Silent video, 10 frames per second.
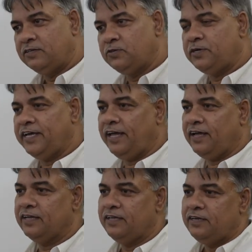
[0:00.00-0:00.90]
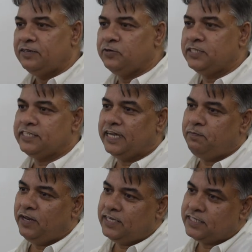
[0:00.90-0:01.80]
to take to
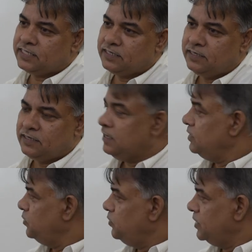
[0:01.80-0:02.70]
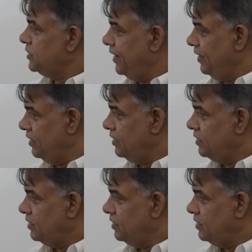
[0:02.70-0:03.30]
establish a university